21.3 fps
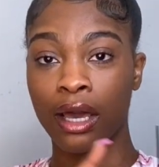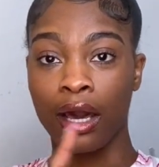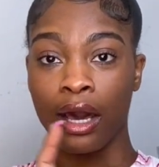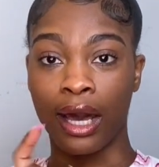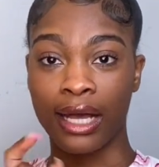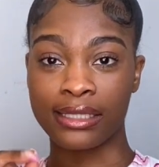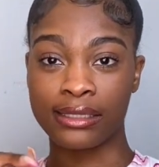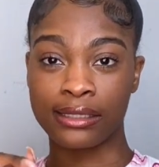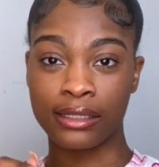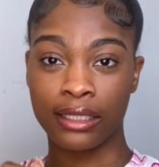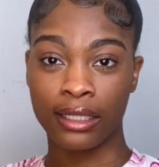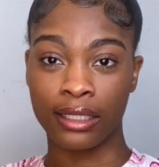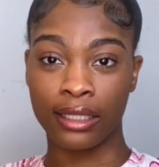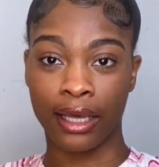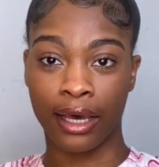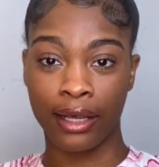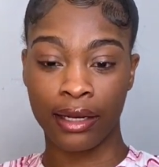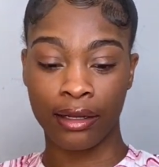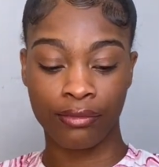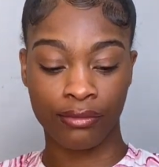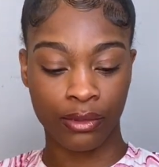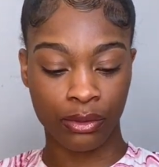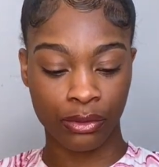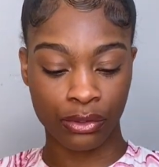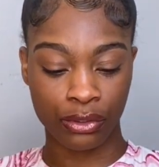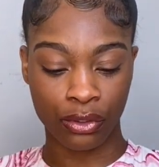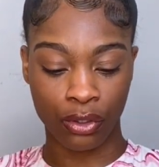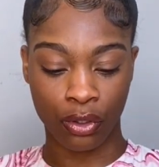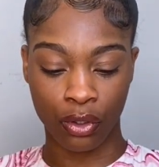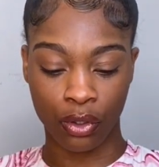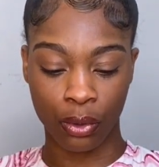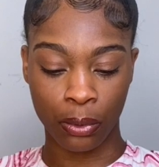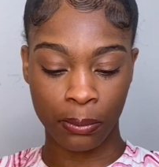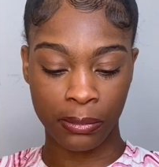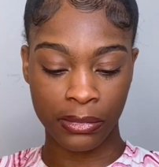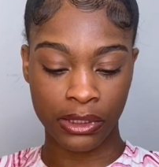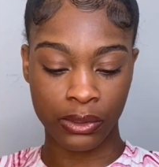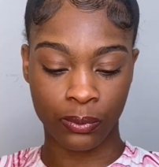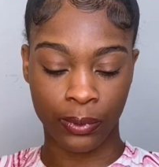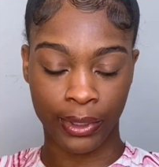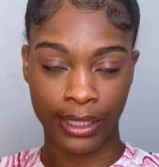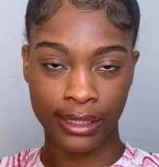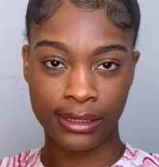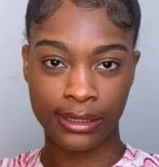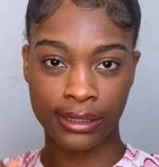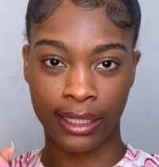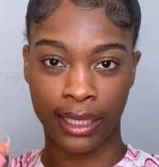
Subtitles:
I see a lot of those combs where it's